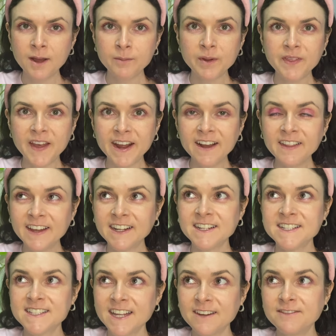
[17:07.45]
but they are like a
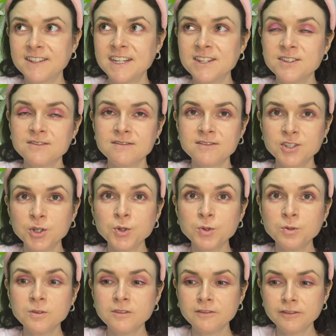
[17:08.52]
safety
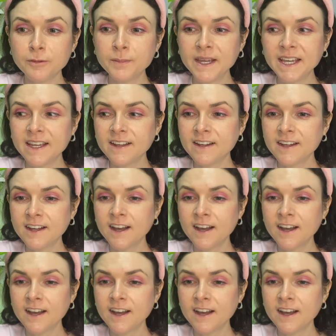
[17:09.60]
tool for me.